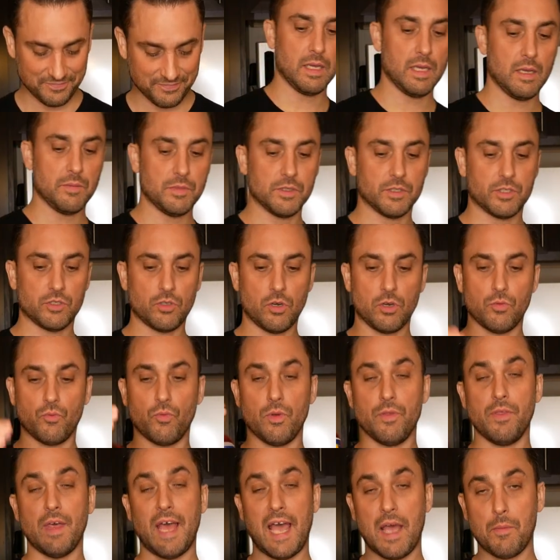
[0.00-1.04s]
I'm gonna start
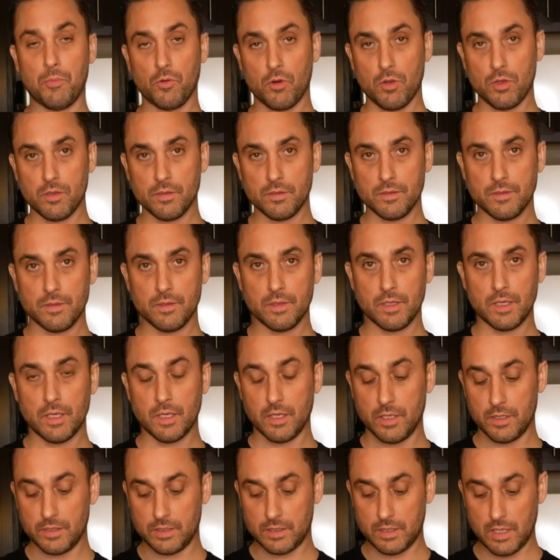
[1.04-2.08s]
with Aperol
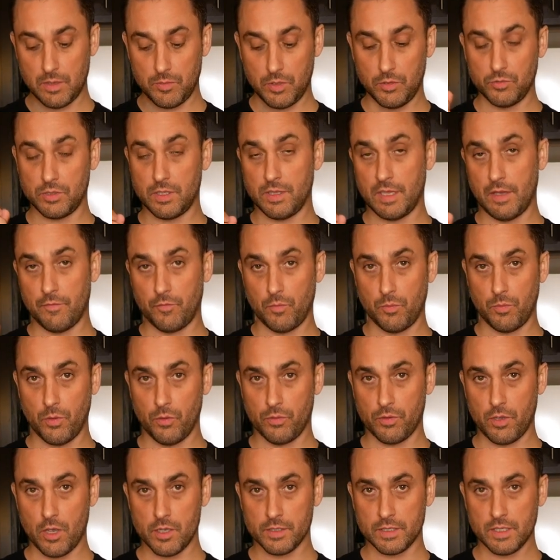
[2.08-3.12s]
because I'm using that for both
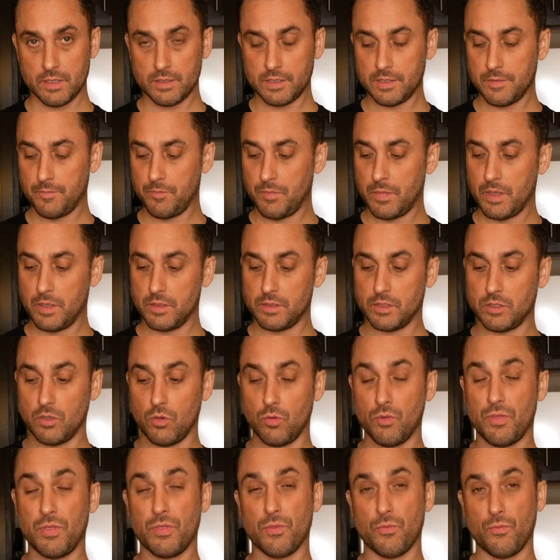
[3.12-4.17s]
cocktails. So
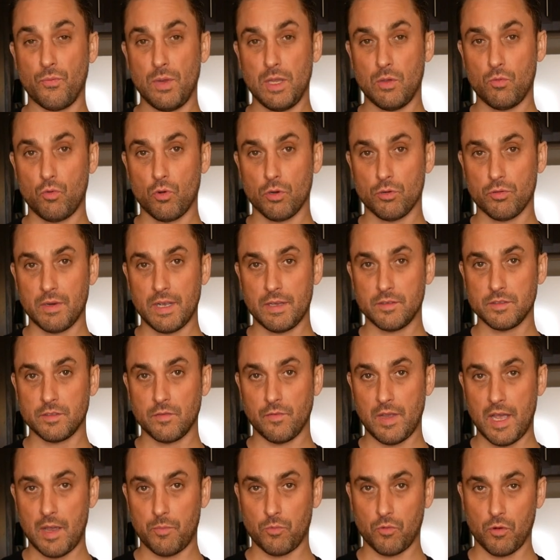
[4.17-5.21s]
3/4 ounce of
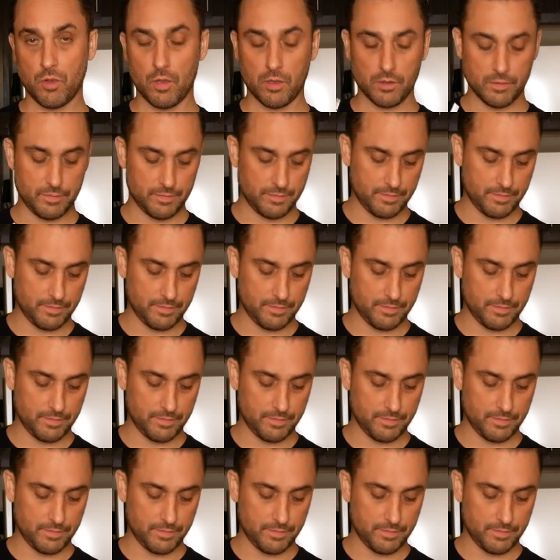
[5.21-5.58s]
Aperol.